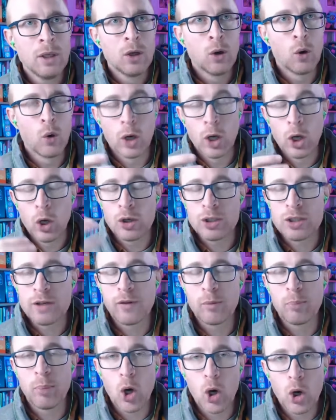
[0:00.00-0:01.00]
or a lot of
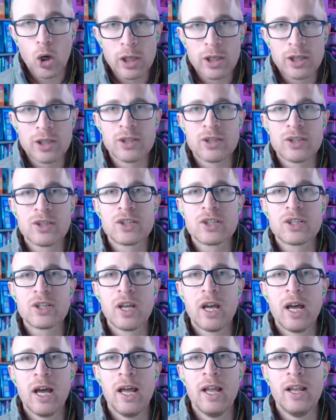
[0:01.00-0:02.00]
the pollens
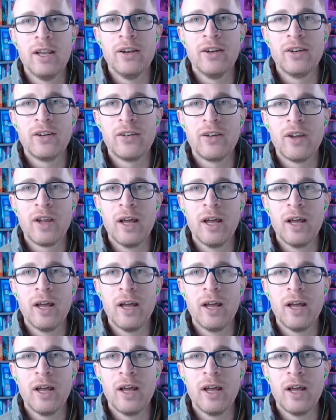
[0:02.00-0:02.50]
and